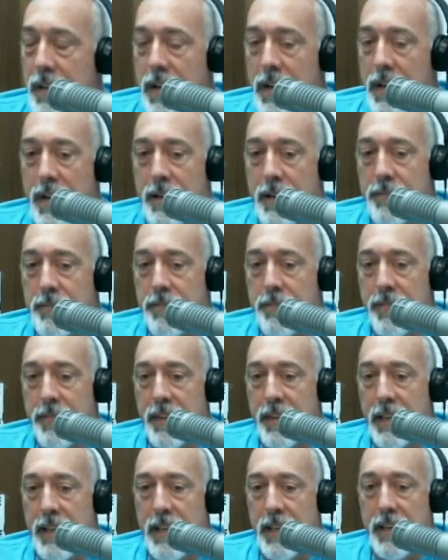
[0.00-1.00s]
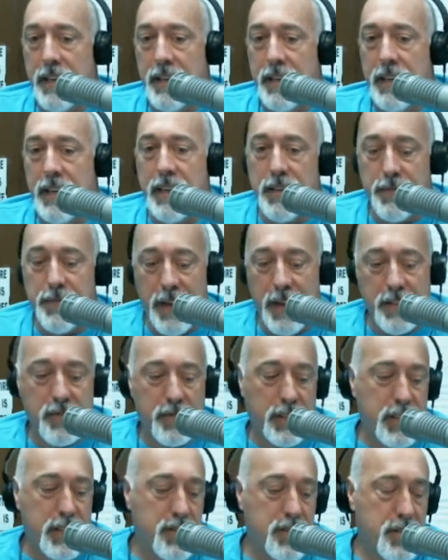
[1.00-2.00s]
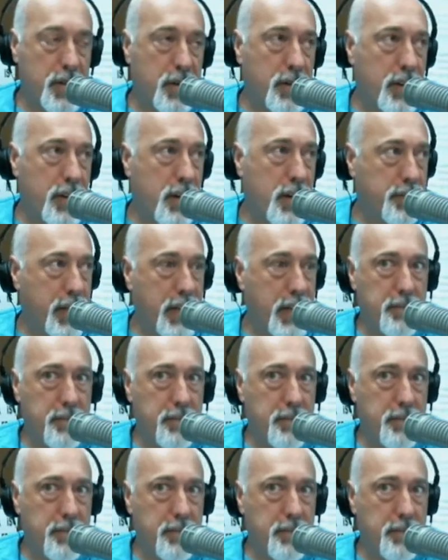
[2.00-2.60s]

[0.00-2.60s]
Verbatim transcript: Wow. He eventually showed up,